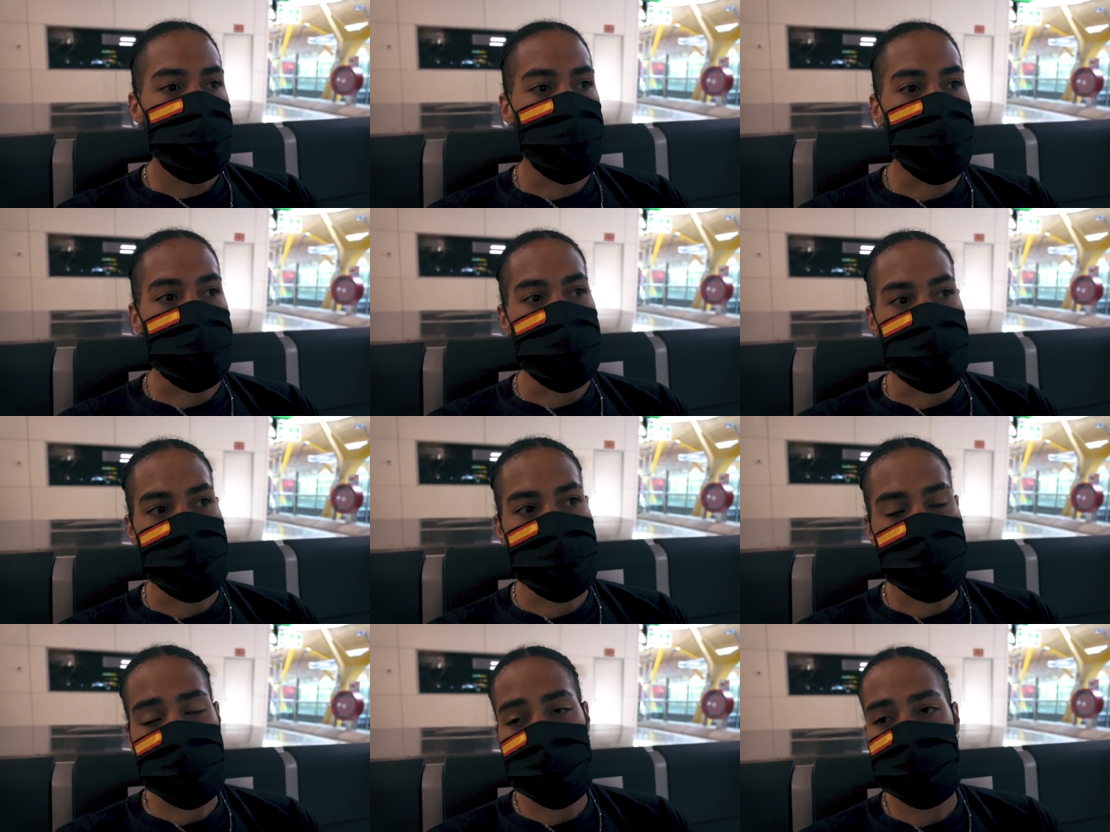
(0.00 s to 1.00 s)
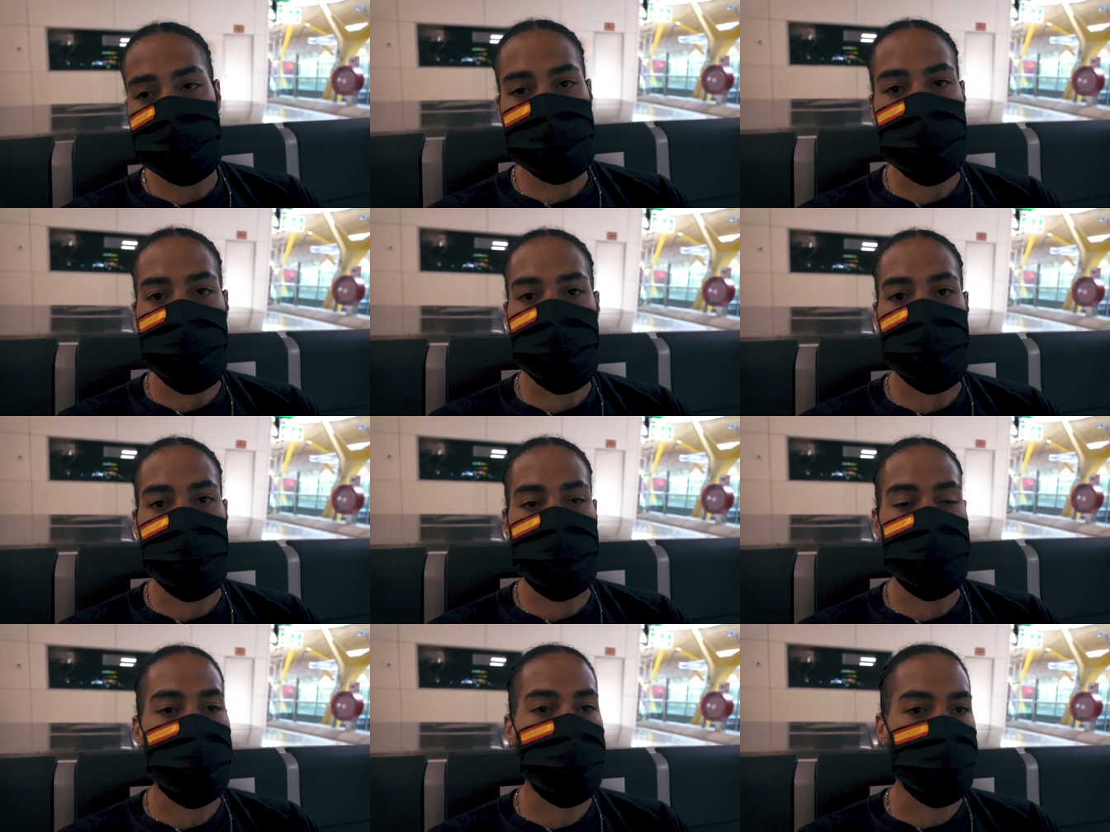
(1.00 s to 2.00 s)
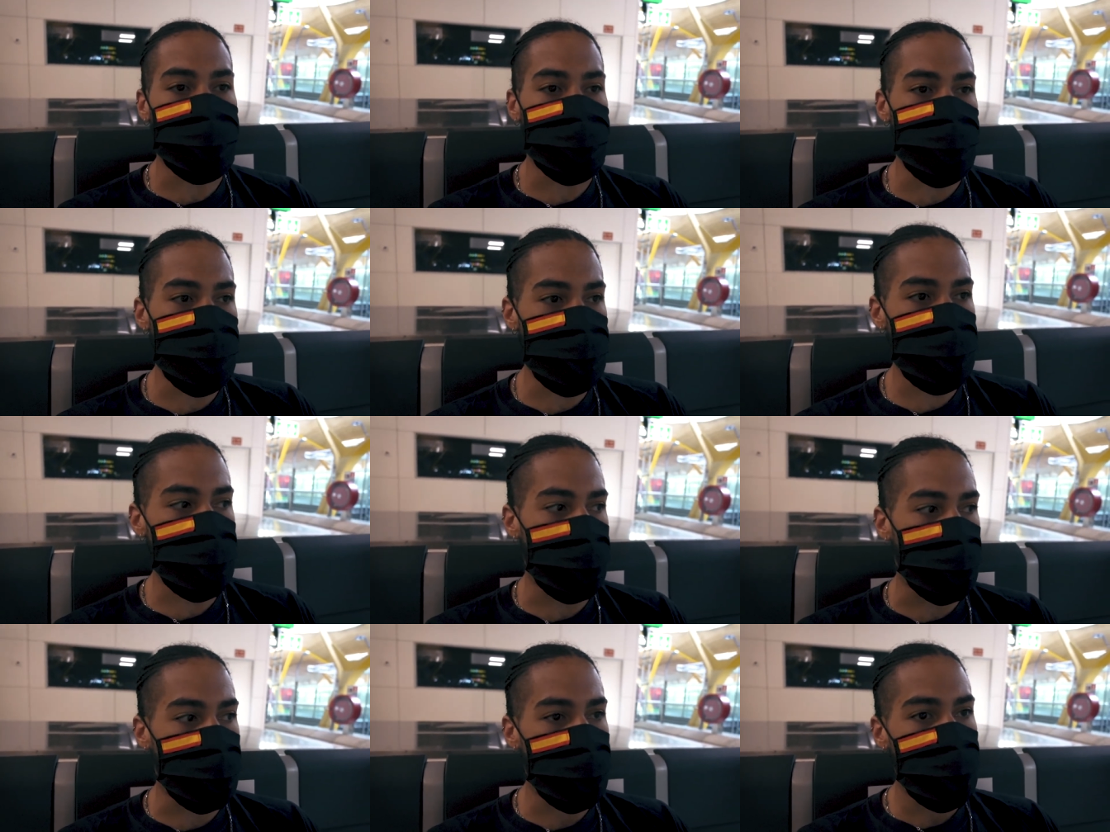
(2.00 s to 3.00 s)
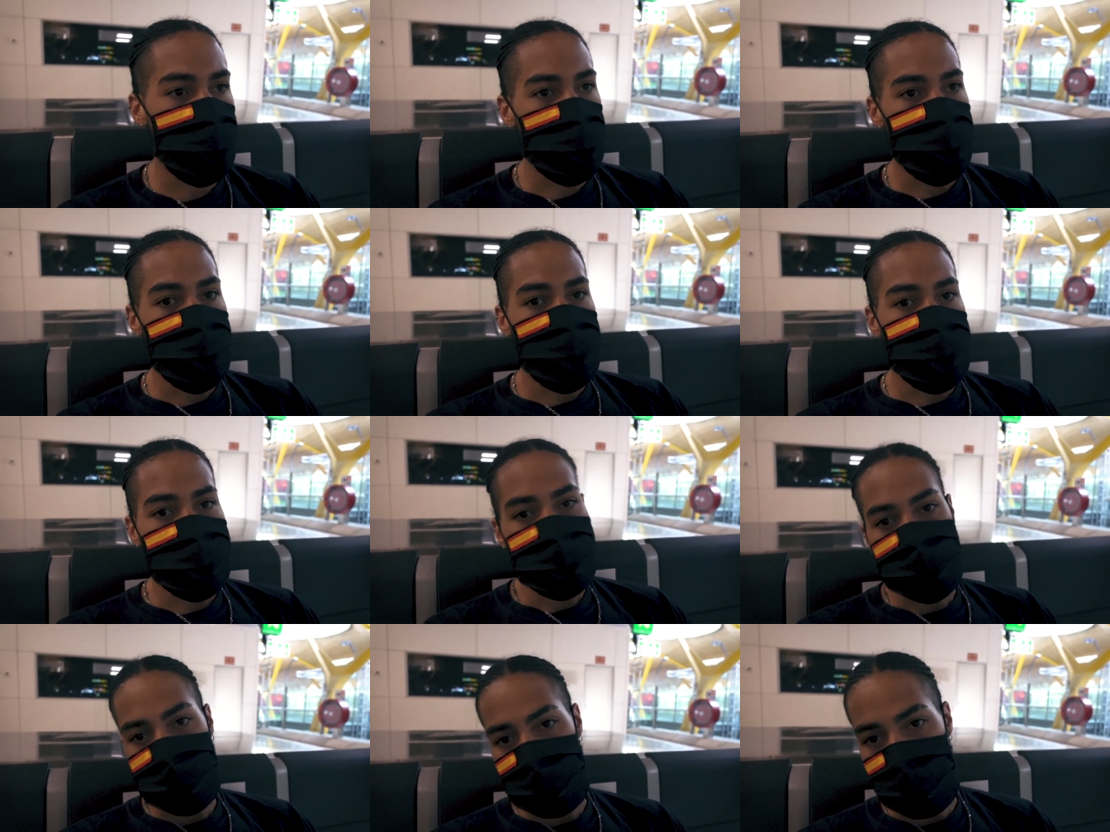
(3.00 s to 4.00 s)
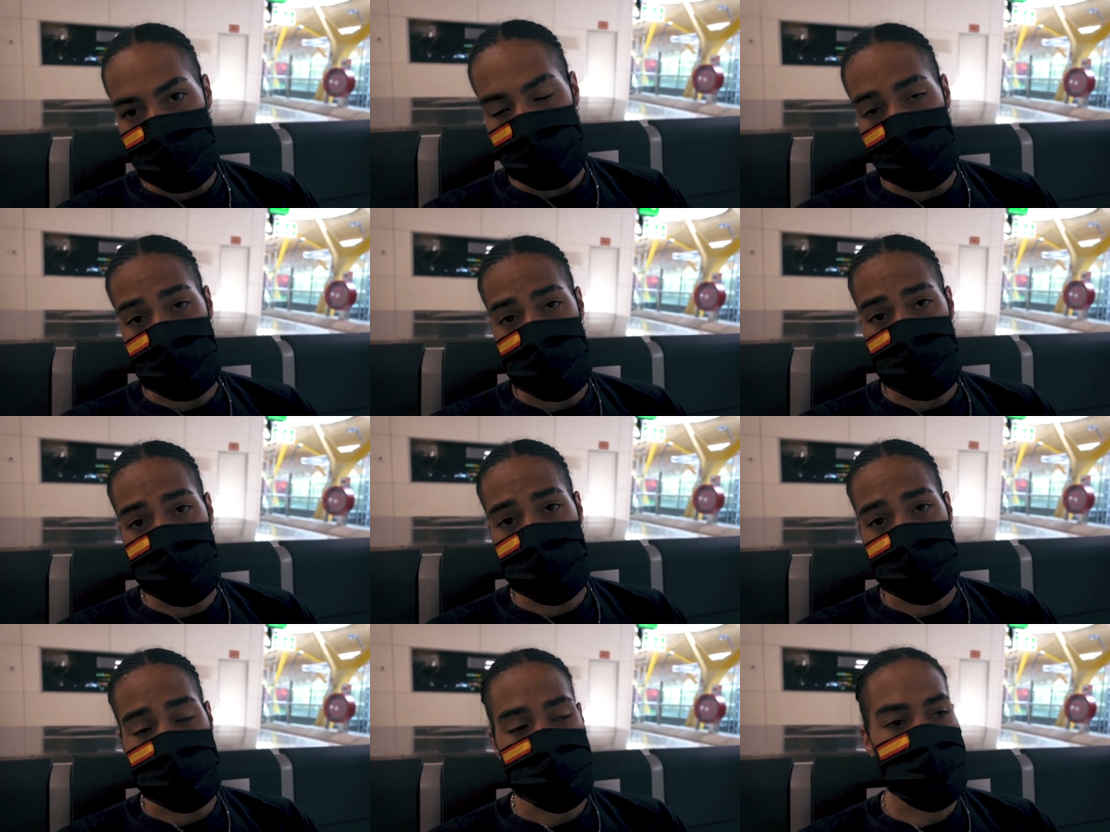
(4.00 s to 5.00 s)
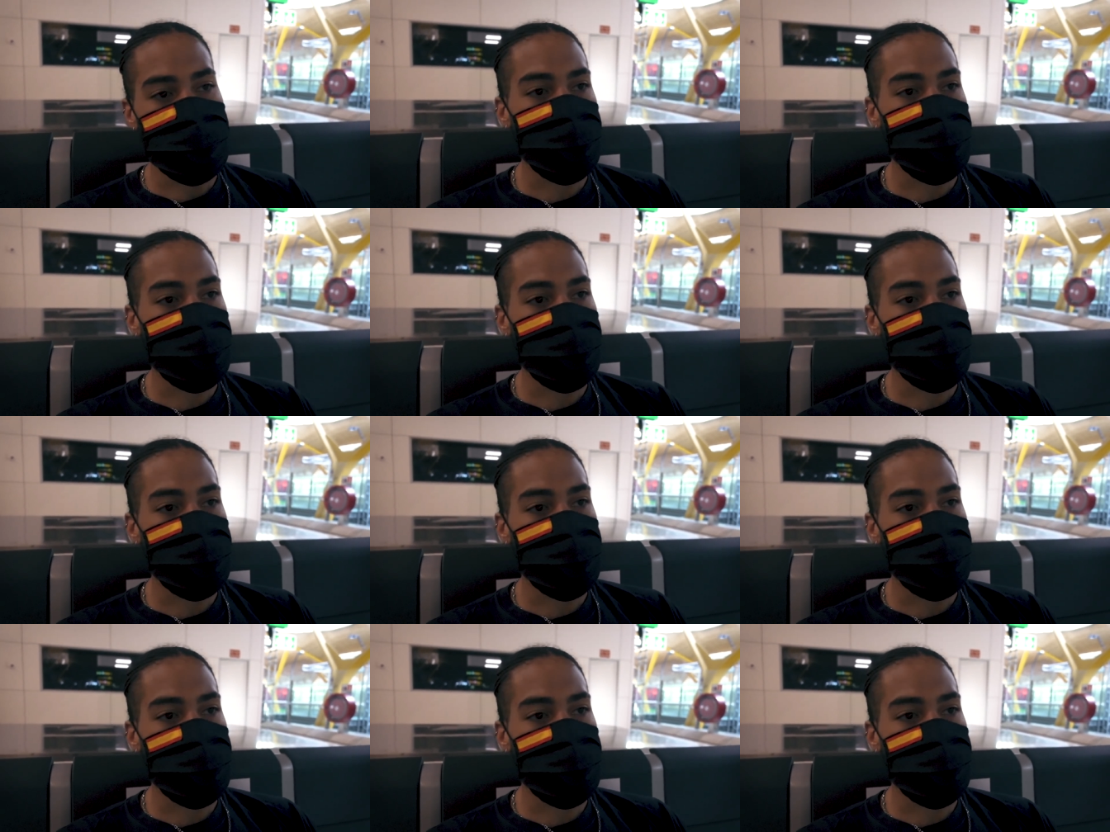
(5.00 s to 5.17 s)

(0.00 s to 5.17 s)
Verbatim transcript: but that's just how it was. So nothing I could do about it.